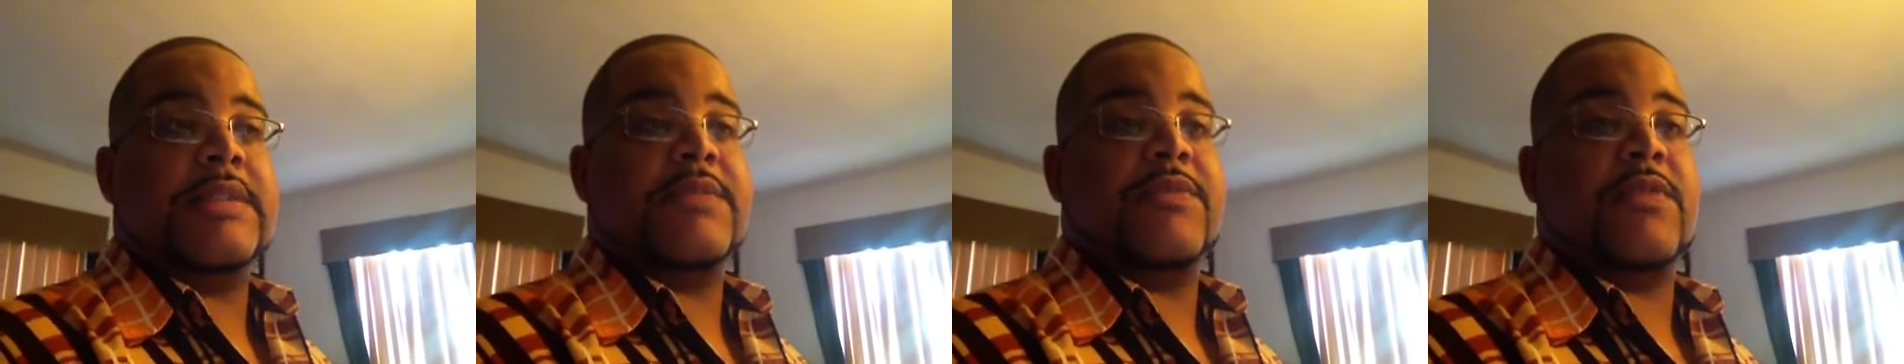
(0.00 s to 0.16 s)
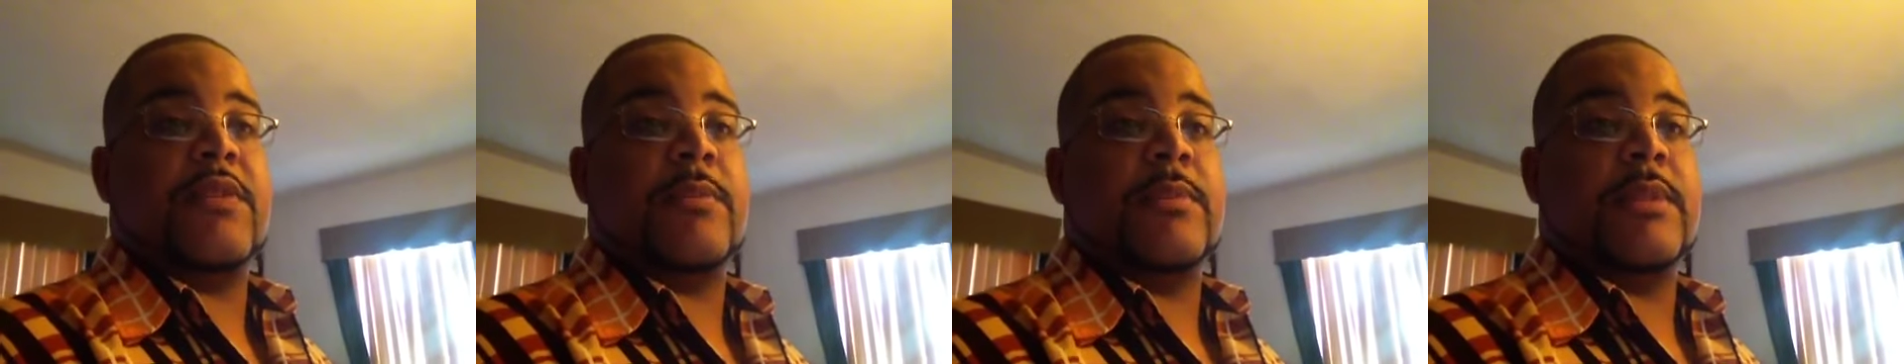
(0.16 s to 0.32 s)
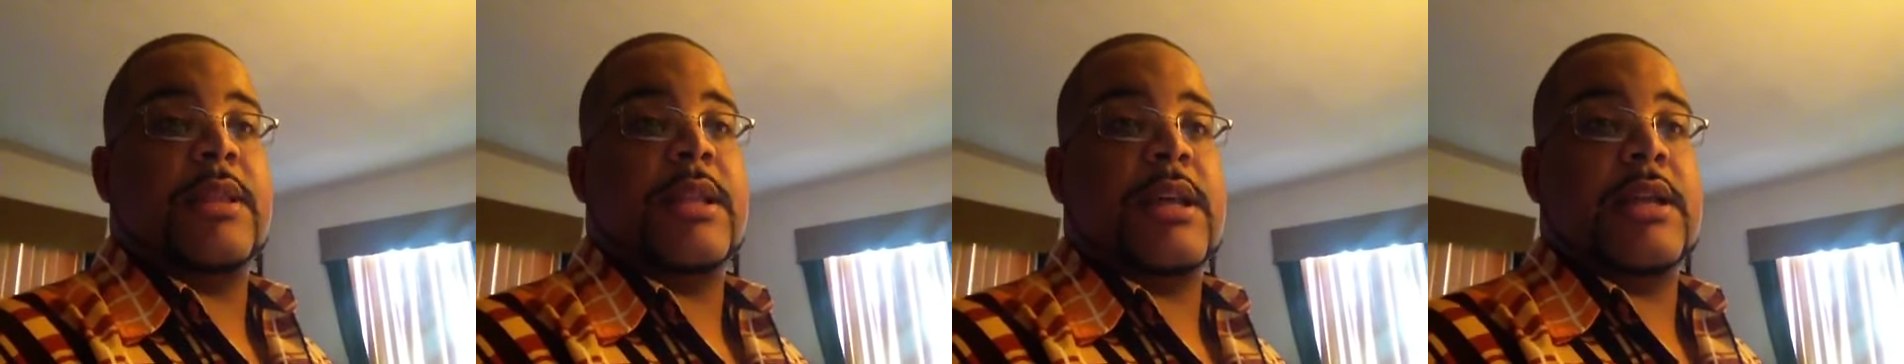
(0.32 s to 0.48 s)

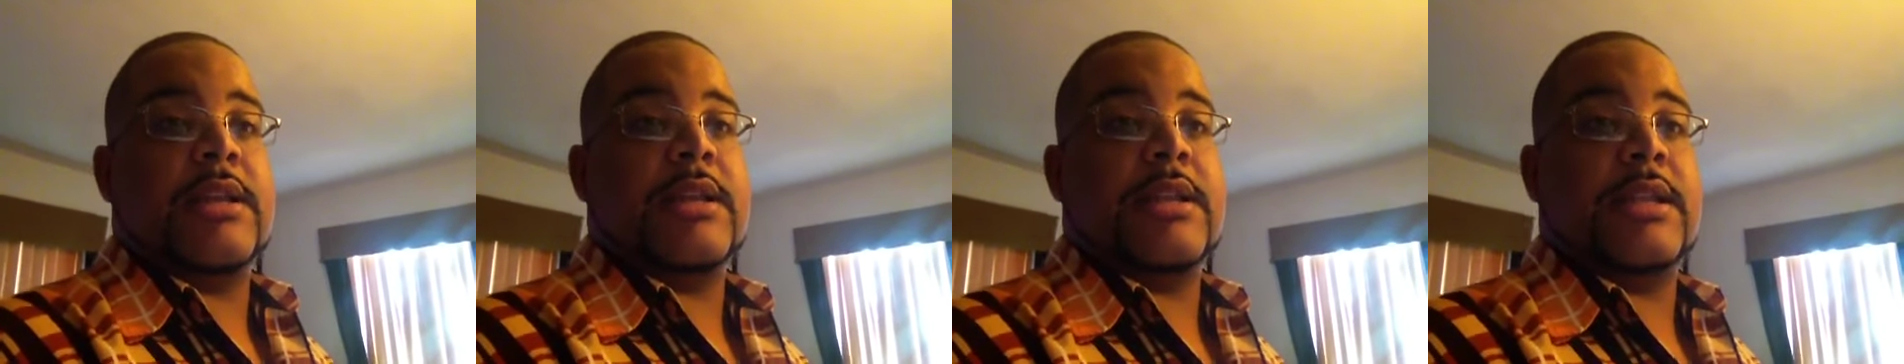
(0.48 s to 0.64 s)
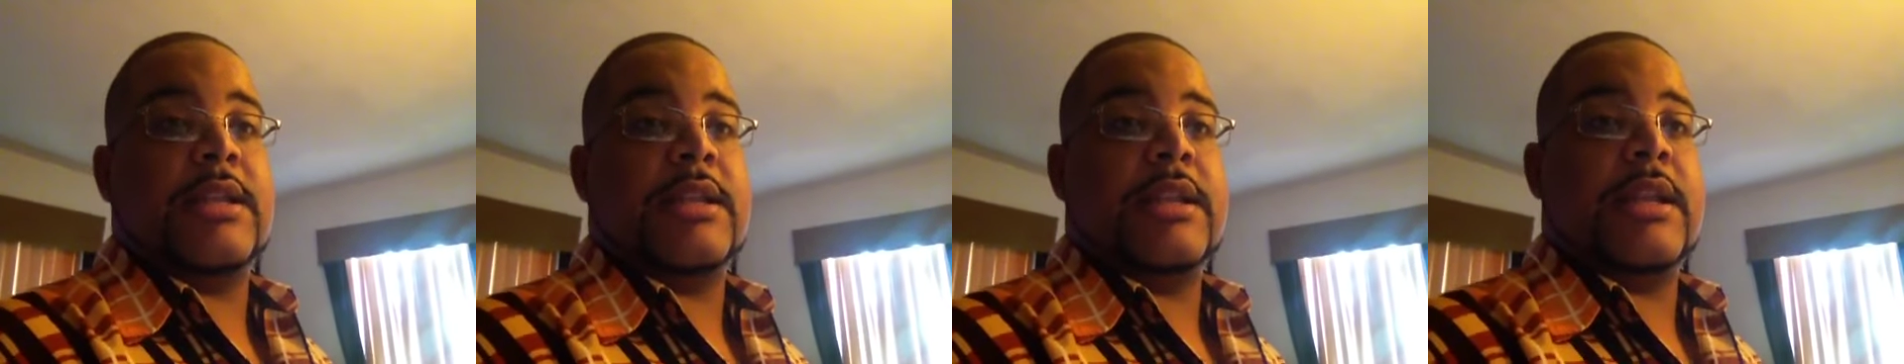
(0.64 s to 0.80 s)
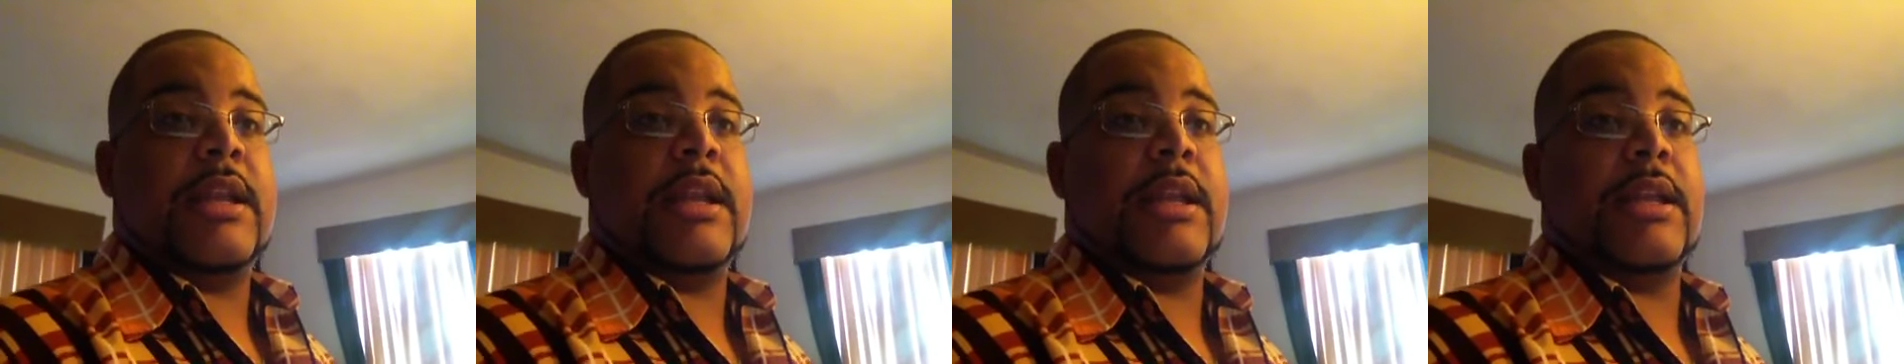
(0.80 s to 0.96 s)
from
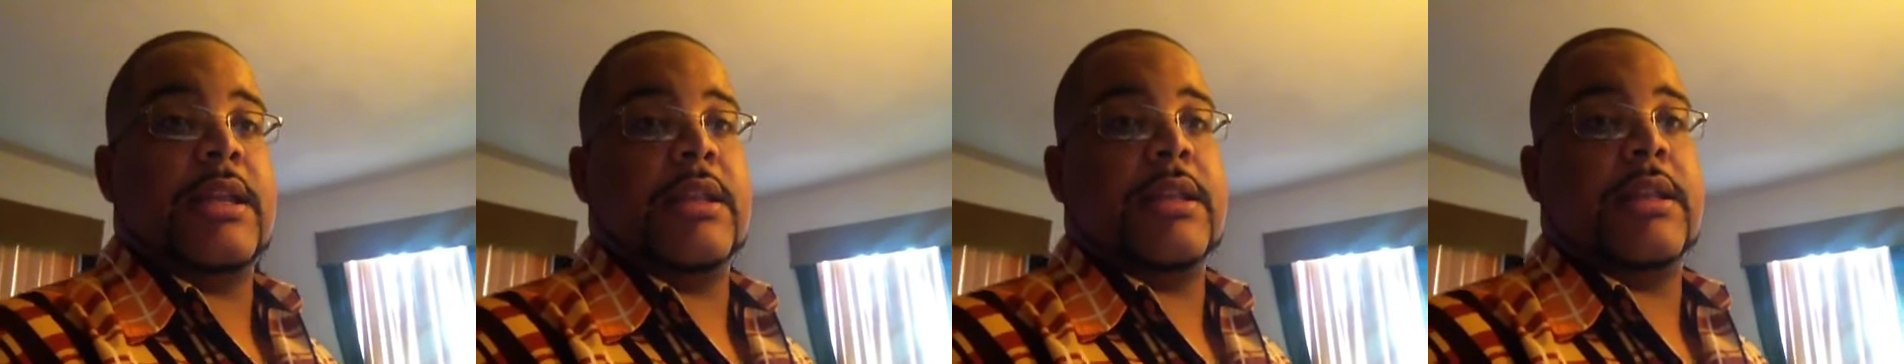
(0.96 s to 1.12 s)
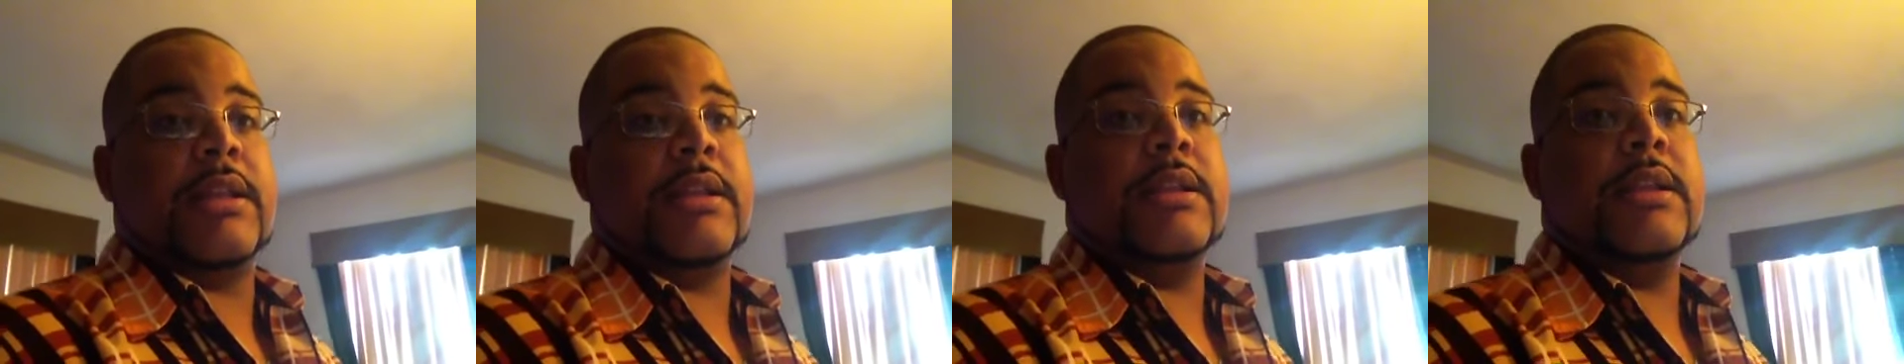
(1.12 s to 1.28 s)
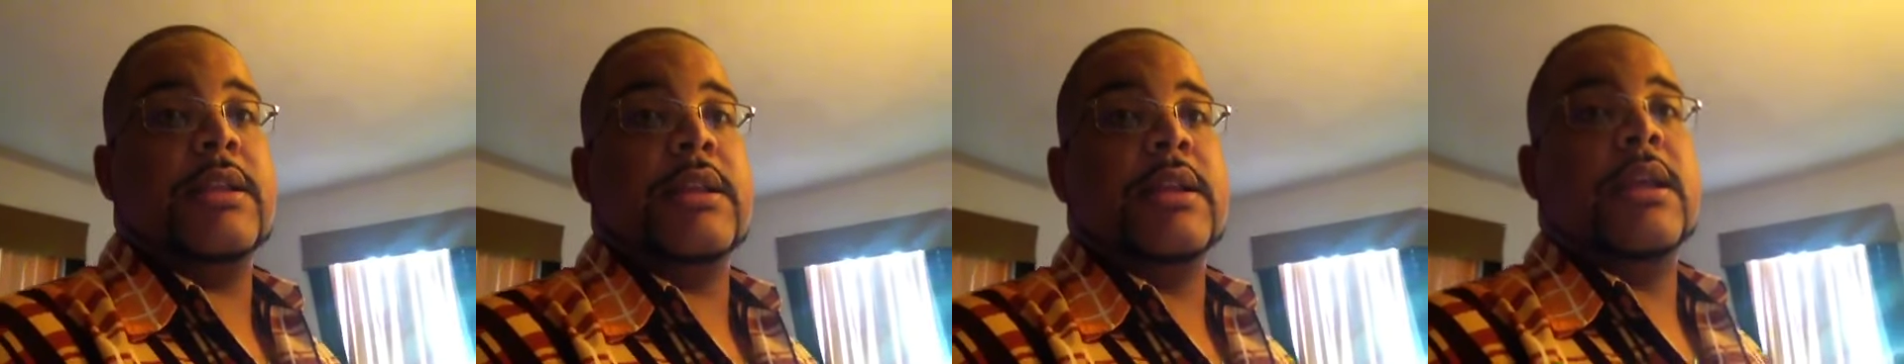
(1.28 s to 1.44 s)
London,
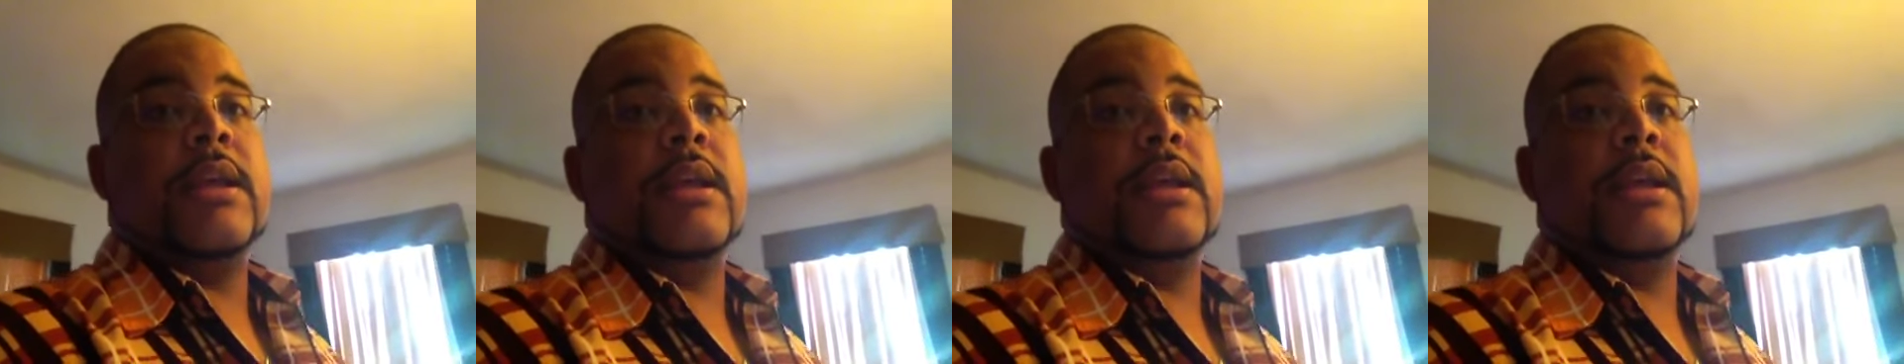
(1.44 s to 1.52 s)
England